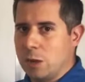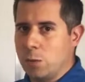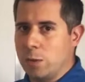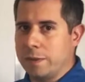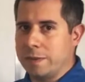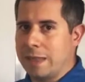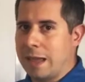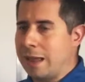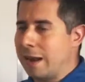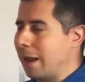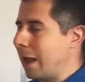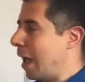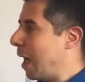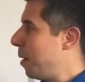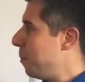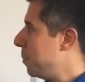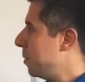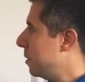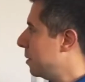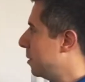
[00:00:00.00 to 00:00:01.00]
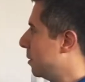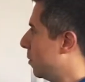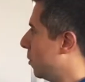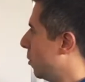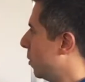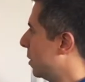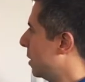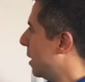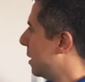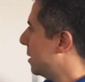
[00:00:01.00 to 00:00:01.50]
But what
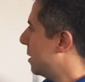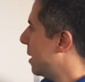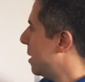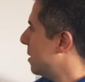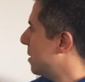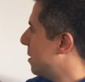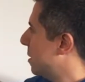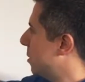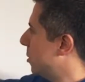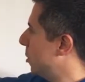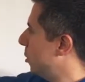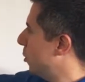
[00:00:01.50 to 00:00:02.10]
that tends to